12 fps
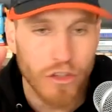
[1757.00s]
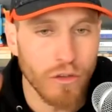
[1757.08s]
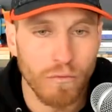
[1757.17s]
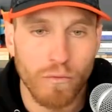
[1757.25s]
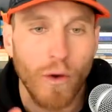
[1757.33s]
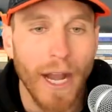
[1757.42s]

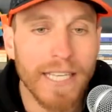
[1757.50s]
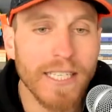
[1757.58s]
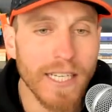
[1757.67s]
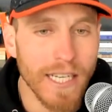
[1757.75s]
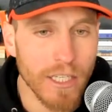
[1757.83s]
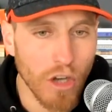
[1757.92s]

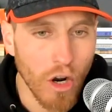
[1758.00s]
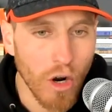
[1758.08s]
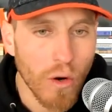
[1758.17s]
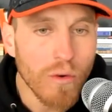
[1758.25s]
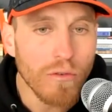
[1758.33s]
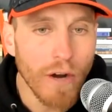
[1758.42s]
racing his
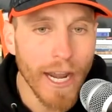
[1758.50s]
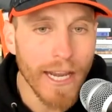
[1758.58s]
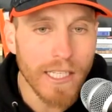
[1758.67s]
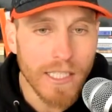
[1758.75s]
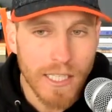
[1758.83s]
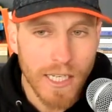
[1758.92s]
own
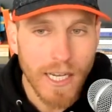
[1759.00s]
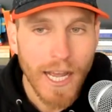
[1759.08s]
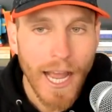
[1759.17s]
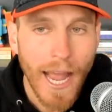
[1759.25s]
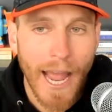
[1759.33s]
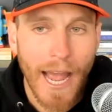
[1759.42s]
race
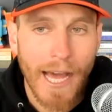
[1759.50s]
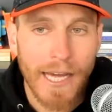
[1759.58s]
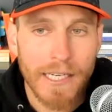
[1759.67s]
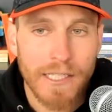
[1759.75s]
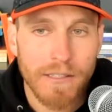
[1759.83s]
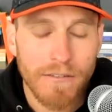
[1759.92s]

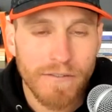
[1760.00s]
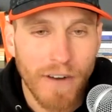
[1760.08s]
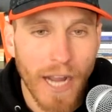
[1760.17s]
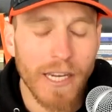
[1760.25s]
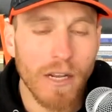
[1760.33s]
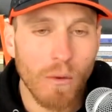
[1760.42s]
and
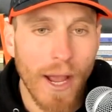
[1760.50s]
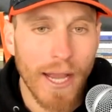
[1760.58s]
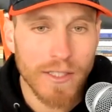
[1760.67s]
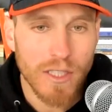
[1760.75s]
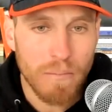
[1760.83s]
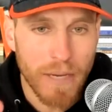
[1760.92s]
finding
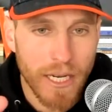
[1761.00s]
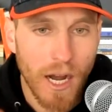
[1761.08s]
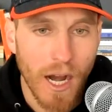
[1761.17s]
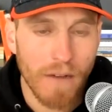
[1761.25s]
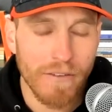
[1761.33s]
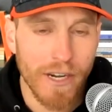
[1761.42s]
ways to be
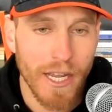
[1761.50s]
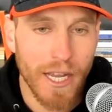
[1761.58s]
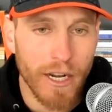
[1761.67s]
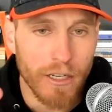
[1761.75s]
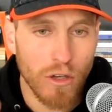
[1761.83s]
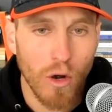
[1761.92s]
confident in
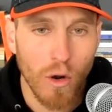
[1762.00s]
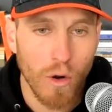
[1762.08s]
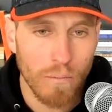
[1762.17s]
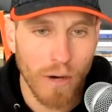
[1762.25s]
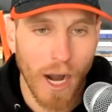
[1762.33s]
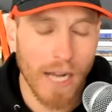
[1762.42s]
his own
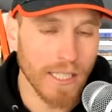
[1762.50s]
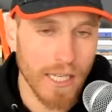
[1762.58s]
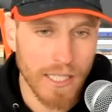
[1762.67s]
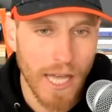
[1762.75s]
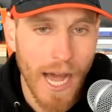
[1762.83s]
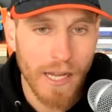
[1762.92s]
process.
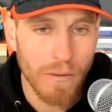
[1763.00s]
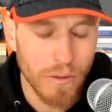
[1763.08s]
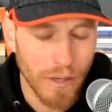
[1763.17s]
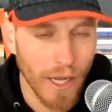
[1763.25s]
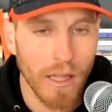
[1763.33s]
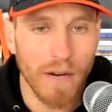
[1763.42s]
That was
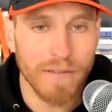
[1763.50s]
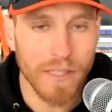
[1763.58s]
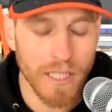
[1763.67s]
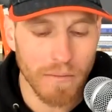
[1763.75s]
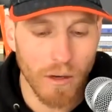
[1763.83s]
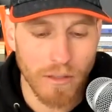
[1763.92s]
what I loved to
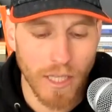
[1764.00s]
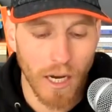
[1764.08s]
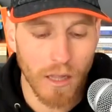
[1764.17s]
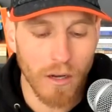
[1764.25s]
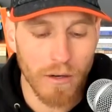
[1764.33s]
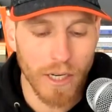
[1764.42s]
see most out
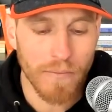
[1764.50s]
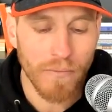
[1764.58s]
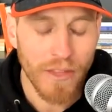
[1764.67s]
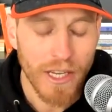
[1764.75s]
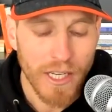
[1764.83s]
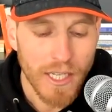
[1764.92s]
of Logan.
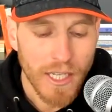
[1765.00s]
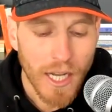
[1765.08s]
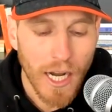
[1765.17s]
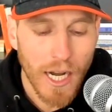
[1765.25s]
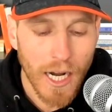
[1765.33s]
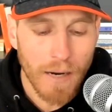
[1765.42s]

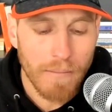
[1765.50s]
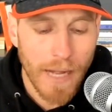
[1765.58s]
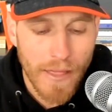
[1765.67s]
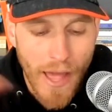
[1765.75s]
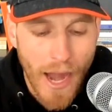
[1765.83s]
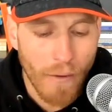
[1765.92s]

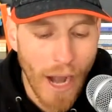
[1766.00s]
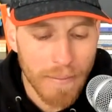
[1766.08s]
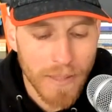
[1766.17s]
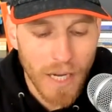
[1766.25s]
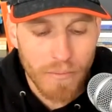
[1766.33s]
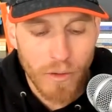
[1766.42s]
And that
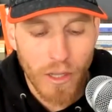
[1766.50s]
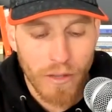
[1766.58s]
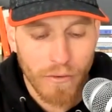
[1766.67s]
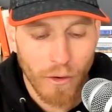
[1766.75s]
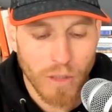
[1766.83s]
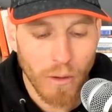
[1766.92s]
wrapped up really the
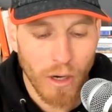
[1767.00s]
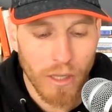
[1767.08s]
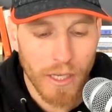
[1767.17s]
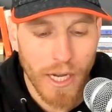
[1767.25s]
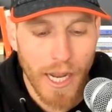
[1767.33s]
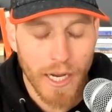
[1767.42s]
first part of
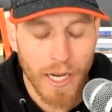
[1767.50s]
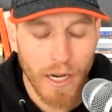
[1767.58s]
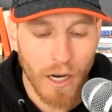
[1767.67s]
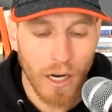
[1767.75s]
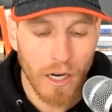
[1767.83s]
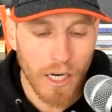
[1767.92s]
the day
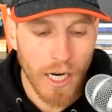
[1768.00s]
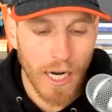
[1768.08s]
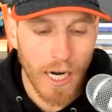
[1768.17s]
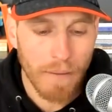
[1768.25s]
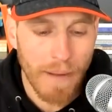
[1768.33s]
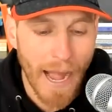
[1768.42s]
here.
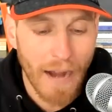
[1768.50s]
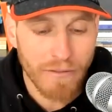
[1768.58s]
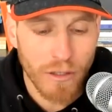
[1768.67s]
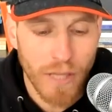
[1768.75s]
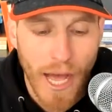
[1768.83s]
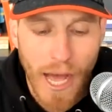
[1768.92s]

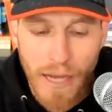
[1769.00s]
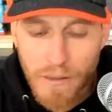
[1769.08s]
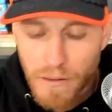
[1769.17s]
After that,